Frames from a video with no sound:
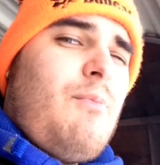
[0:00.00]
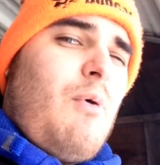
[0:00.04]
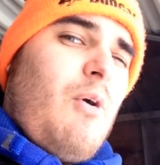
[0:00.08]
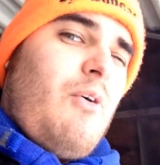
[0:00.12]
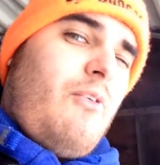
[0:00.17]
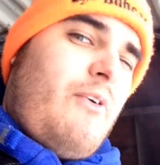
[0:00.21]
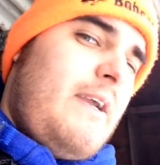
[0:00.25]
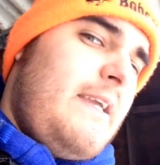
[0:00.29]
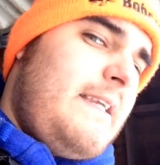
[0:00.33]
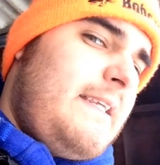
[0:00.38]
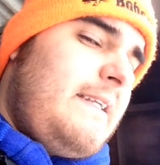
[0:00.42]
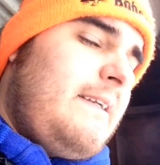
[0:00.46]
more
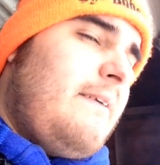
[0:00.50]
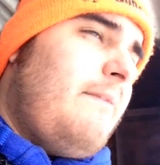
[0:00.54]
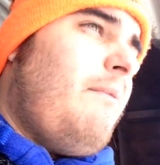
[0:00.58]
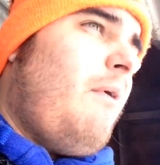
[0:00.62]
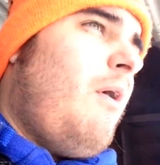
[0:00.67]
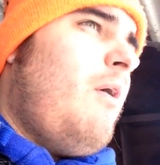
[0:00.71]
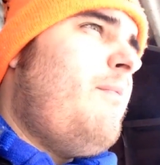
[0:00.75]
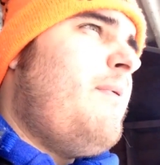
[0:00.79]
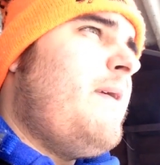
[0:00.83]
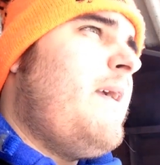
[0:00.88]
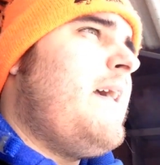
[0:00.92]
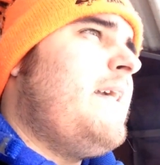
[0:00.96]

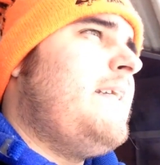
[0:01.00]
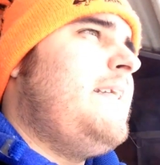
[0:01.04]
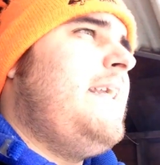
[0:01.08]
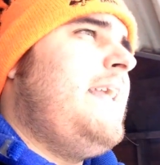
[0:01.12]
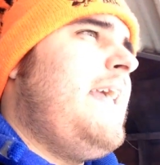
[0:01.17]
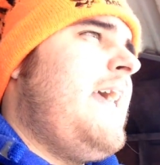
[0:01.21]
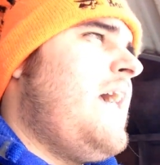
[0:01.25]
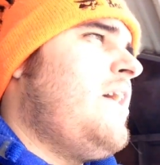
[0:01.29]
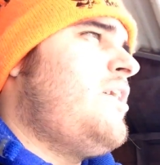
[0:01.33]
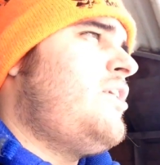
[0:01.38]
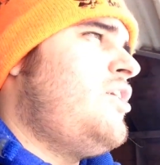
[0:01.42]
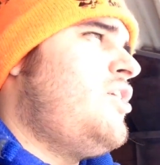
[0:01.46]
reasonable because he
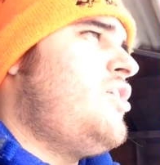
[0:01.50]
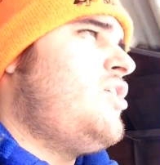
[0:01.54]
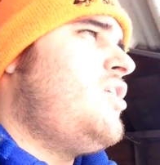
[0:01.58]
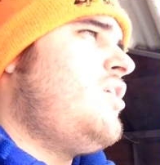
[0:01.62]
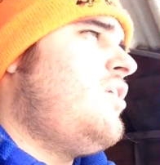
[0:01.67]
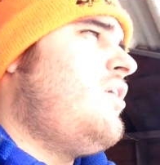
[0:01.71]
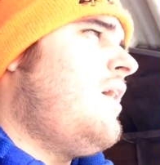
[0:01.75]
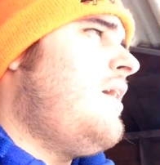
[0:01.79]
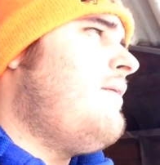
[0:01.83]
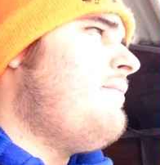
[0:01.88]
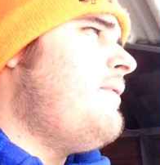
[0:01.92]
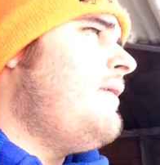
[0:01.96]
actually
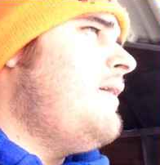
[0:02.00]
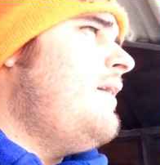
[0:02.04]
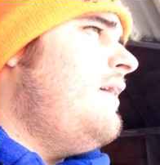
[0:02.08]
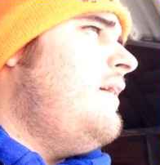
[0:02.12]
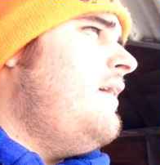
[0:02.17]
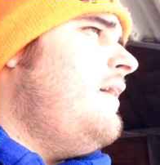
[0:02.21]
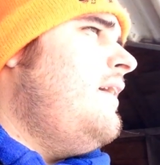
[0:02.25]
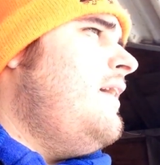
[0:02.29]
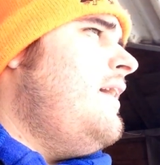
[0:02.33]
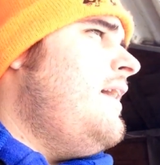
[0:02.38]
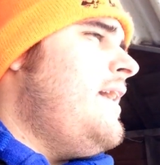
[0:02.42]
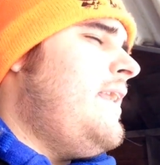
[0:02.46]
showed up
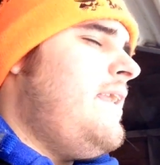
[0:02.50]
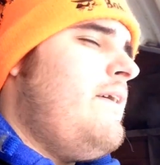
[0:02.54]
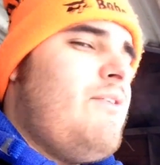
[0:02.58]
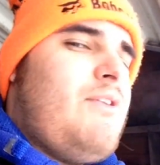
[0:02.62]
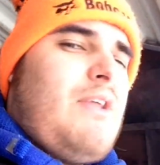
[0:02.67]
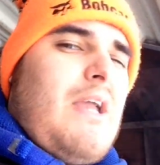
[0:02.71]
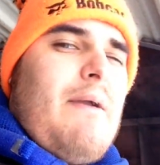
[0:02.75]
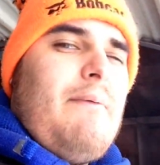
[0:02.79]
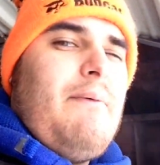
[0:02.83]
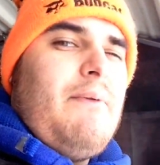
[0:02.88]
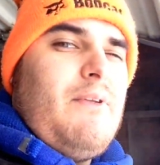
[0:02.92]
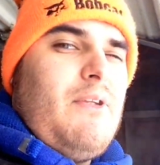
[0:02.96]
and he was
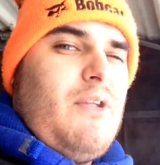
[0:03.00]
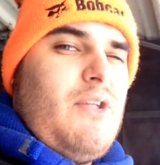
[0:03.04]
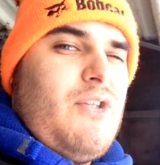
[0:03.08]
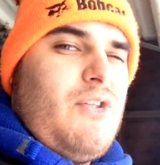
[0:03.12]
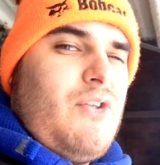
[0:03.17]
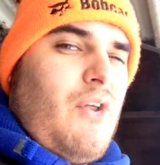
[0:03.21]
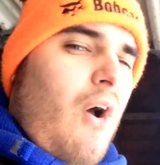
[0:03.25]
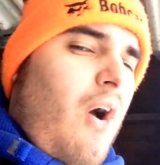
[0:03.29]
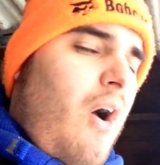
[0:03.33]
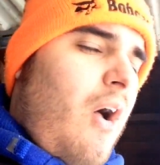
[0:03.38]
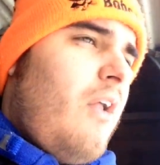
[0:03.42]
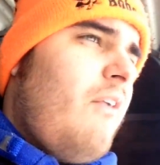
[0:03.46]
able to
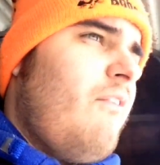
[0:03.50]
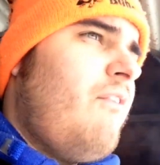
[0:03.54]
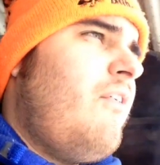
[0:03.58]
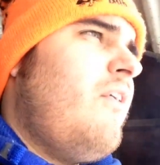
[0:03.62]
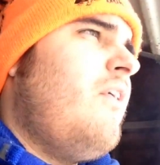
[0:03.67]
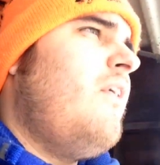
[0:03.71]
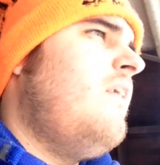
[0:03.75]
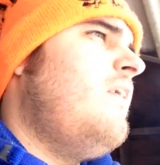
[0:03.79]
solve